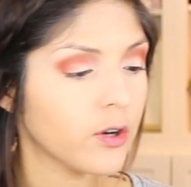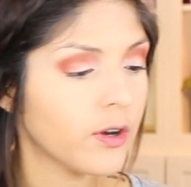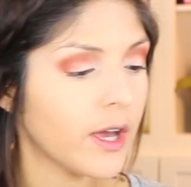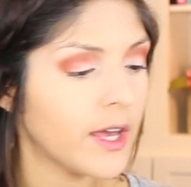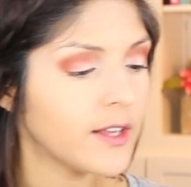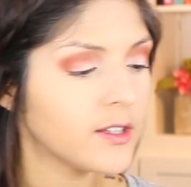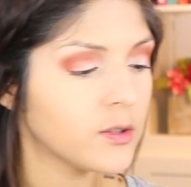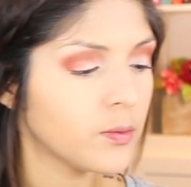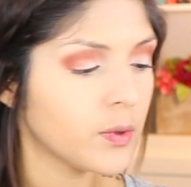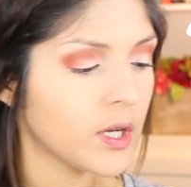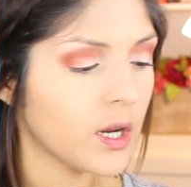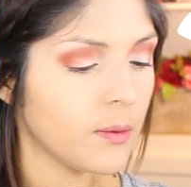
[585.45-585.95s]

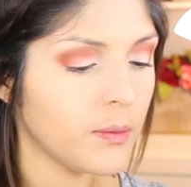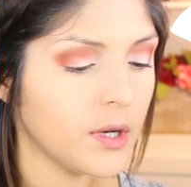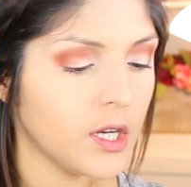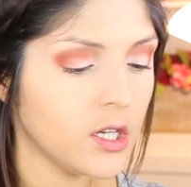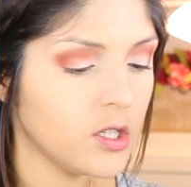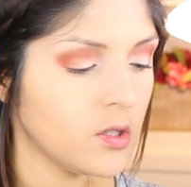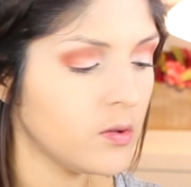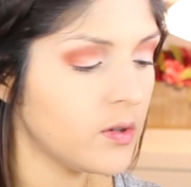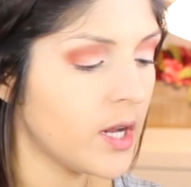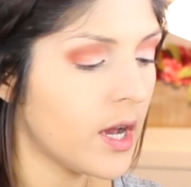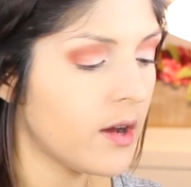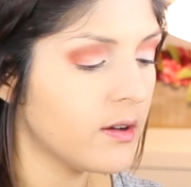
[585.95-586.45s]
Okay, so what I'm gonna
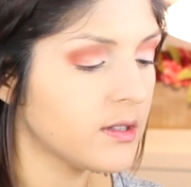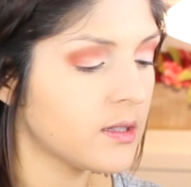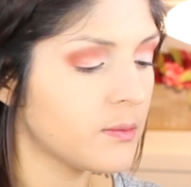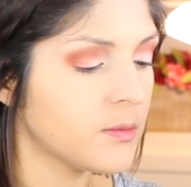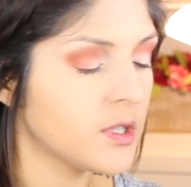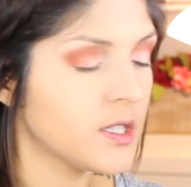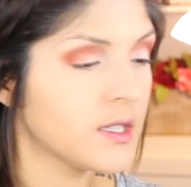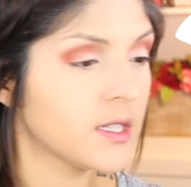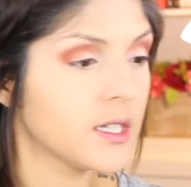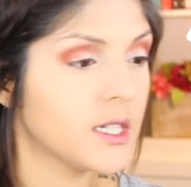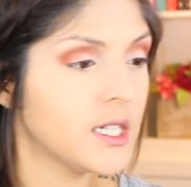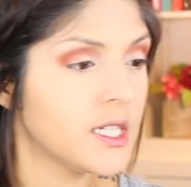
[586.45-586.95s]
do now is
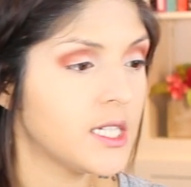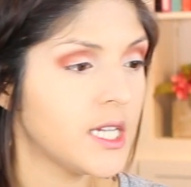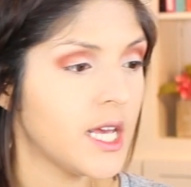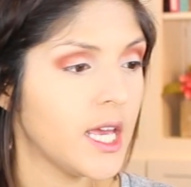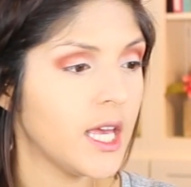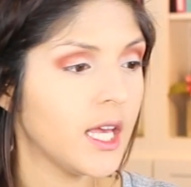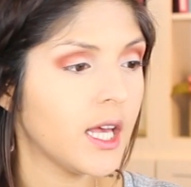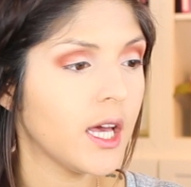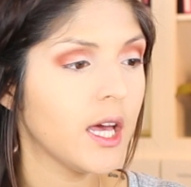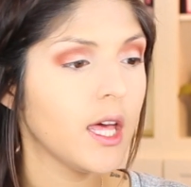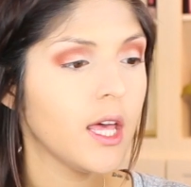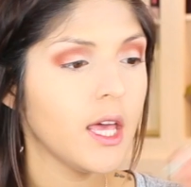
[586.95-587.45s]
I'm just gonna
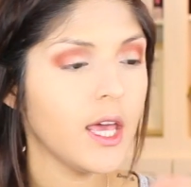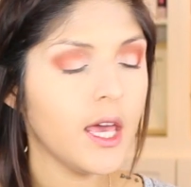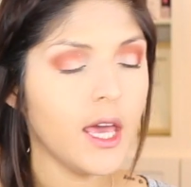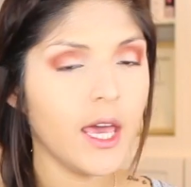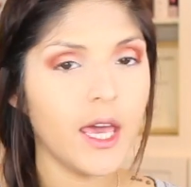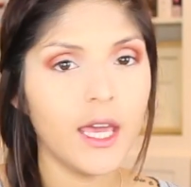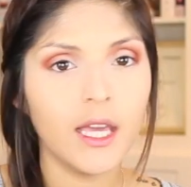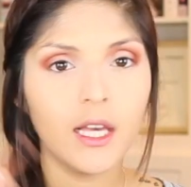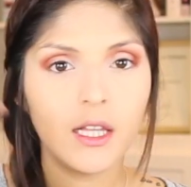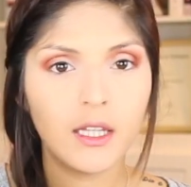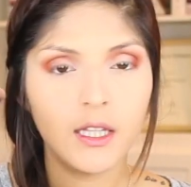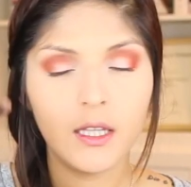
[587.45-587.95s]
take
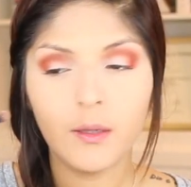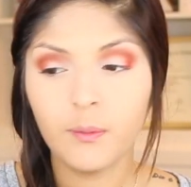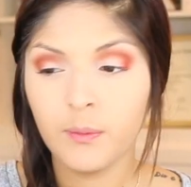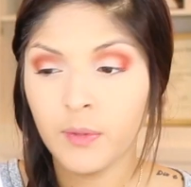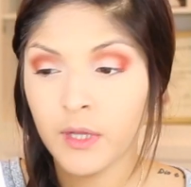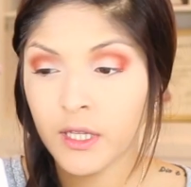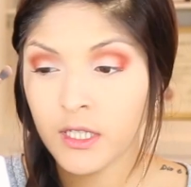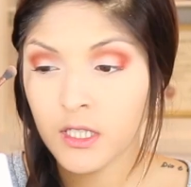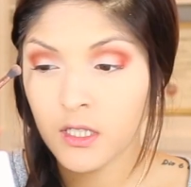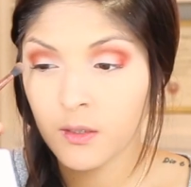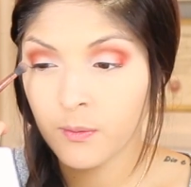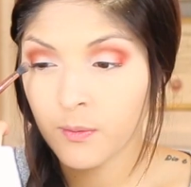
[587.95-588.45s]
a clean
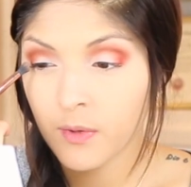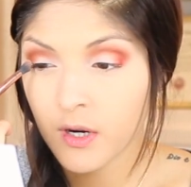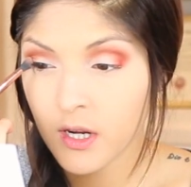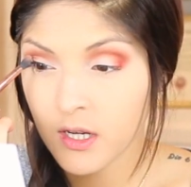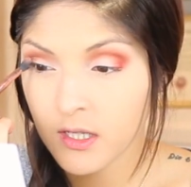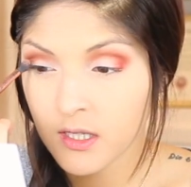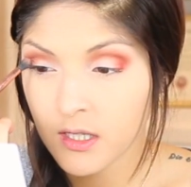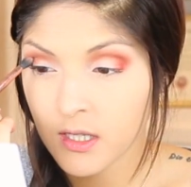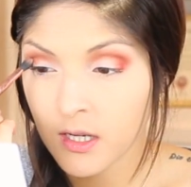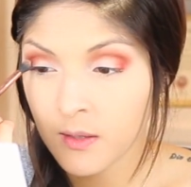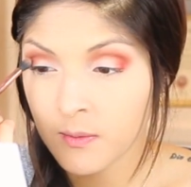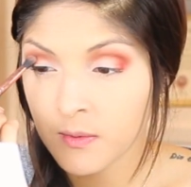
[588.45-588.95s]
blending
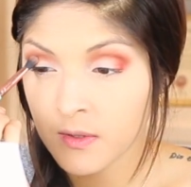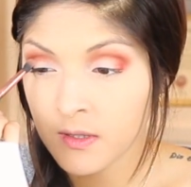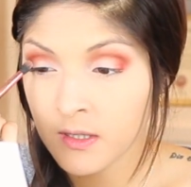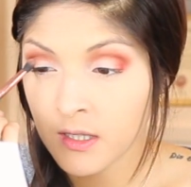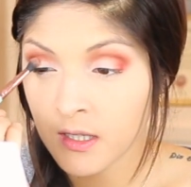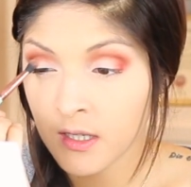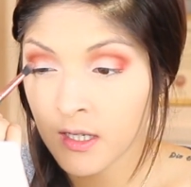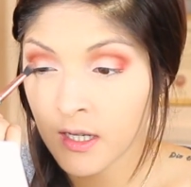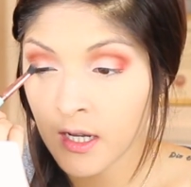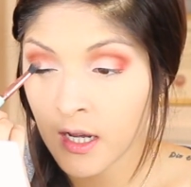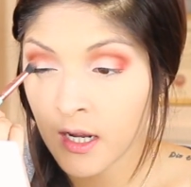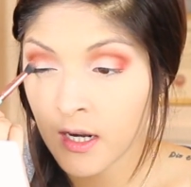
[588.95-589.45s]
brush and I'm just
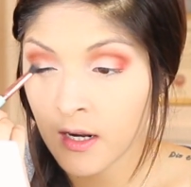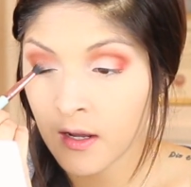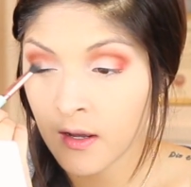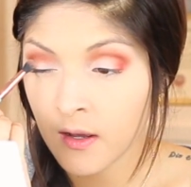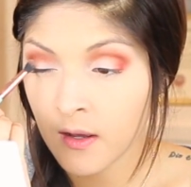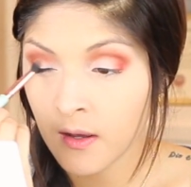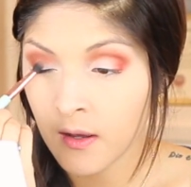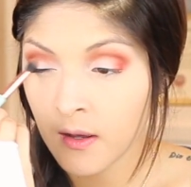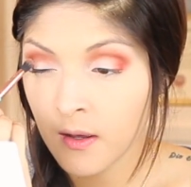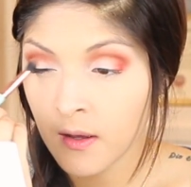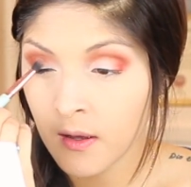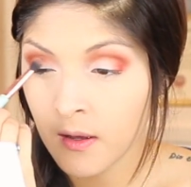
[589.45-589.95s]
gonna kind
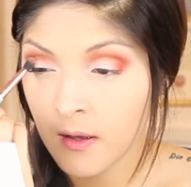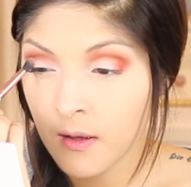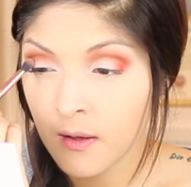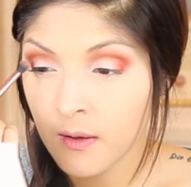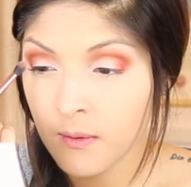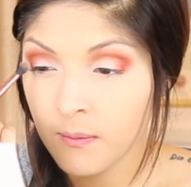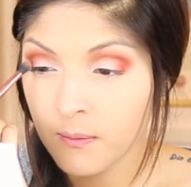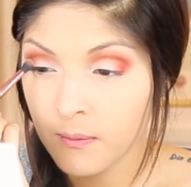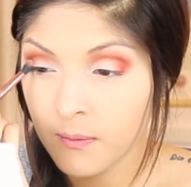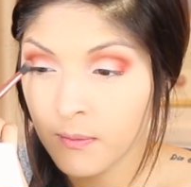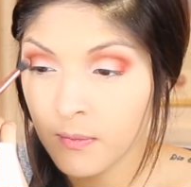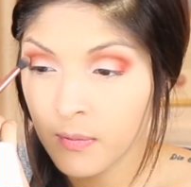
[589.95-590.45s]
of
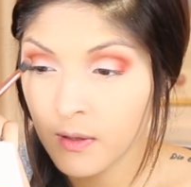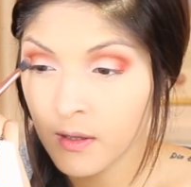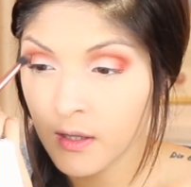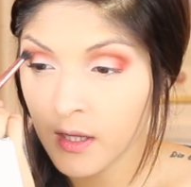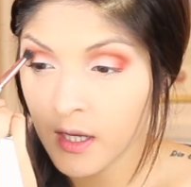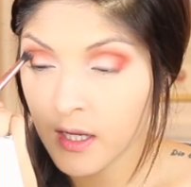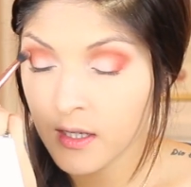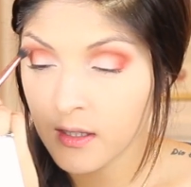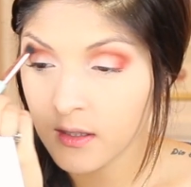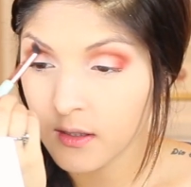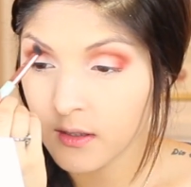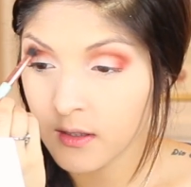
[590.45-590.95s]

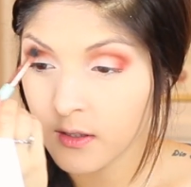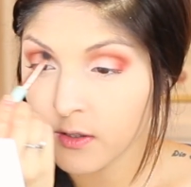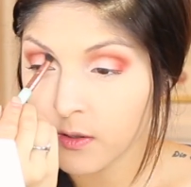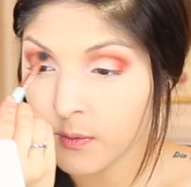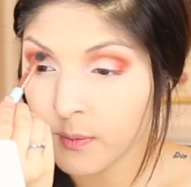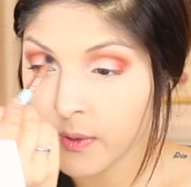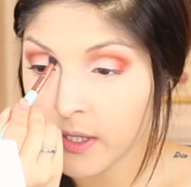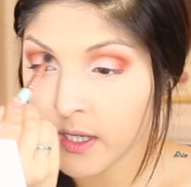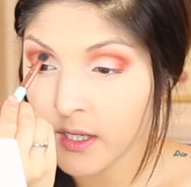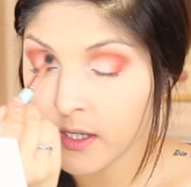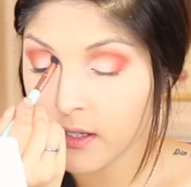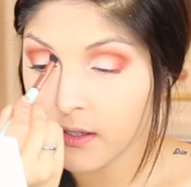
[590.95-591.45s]
blend a
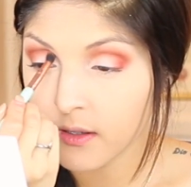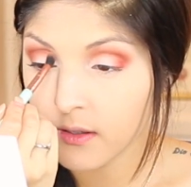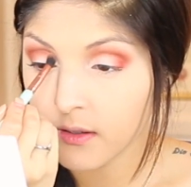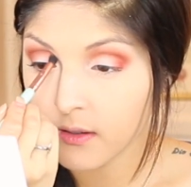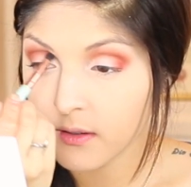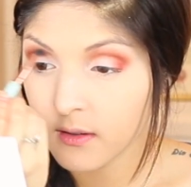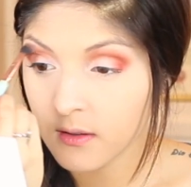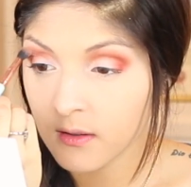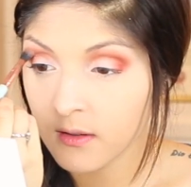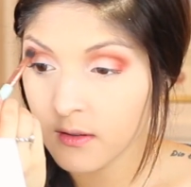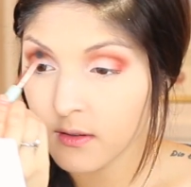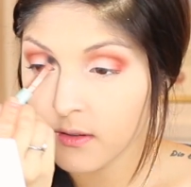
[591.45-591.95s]
little bit
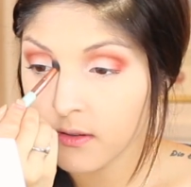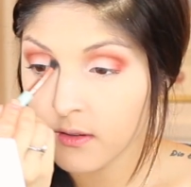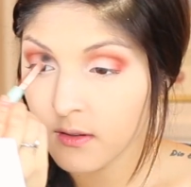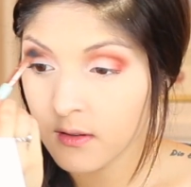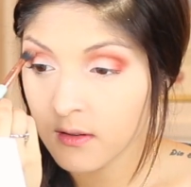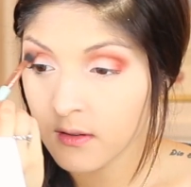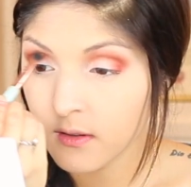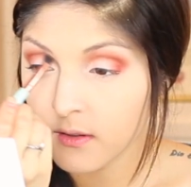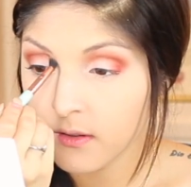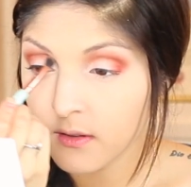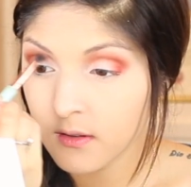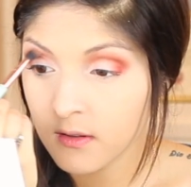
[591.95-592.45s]

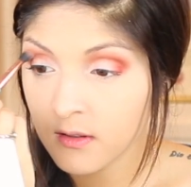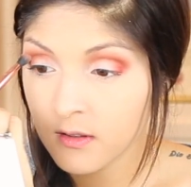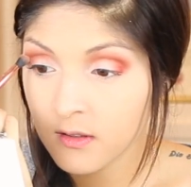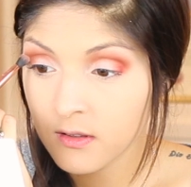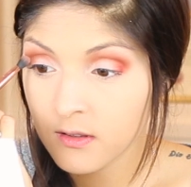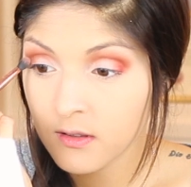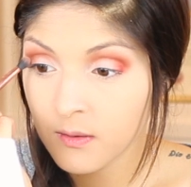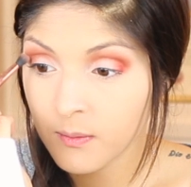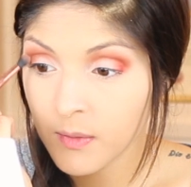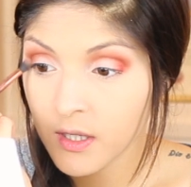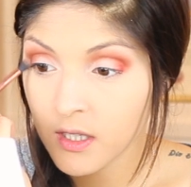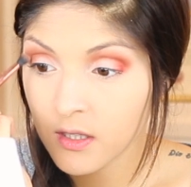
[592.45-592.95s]

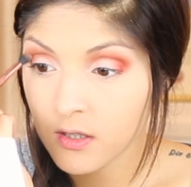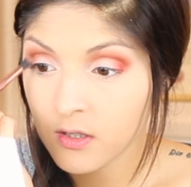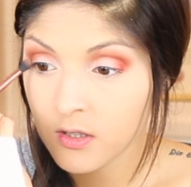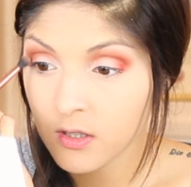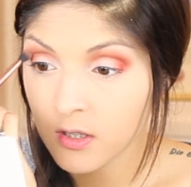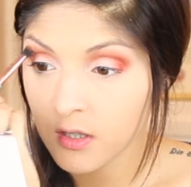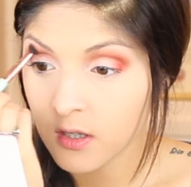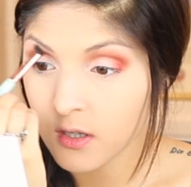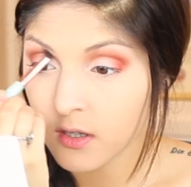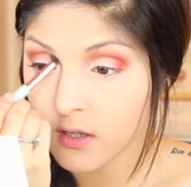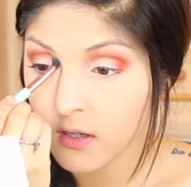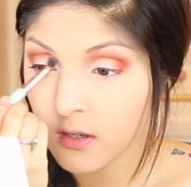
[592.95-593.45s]
just to make
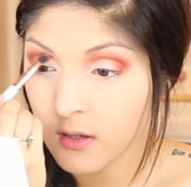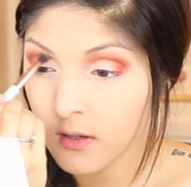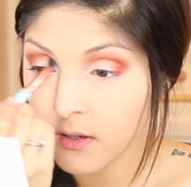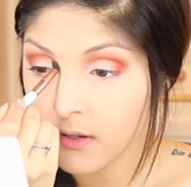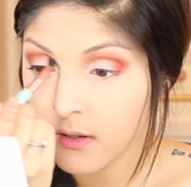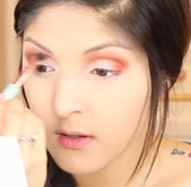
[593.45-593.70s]
sure